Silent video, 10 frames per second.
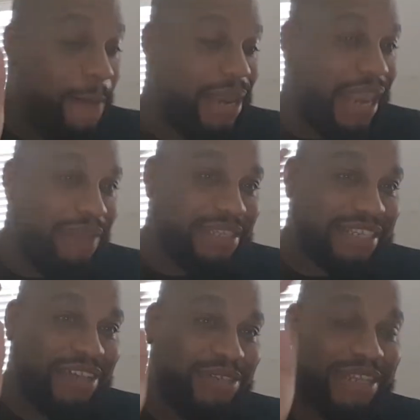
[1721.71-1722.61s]
But let me
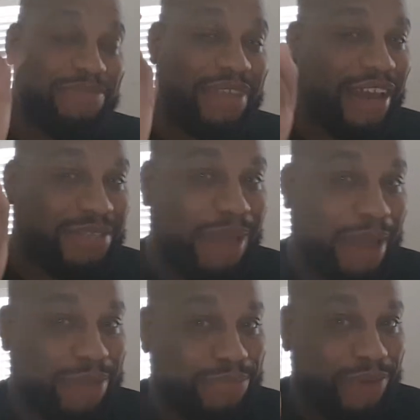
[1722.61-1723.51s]
tell you something else
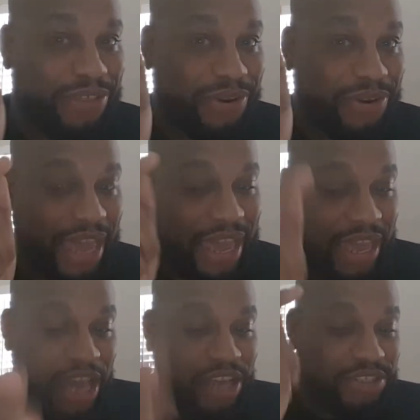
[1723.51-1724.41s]
about Big Brother,
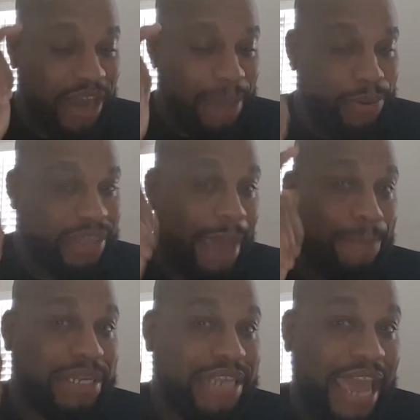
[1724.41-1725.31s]
okay? So they put
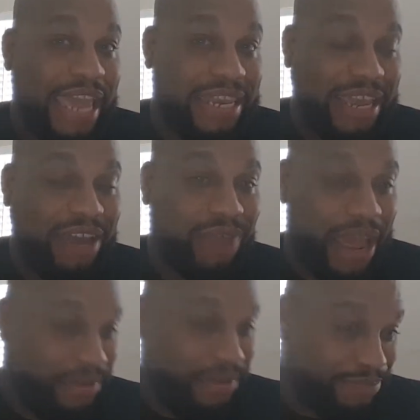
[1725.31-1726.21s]
that bidet in there,
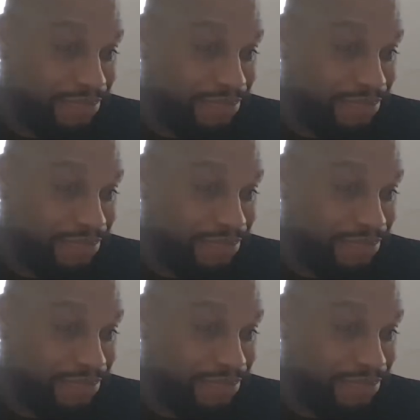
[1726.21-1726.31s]
right?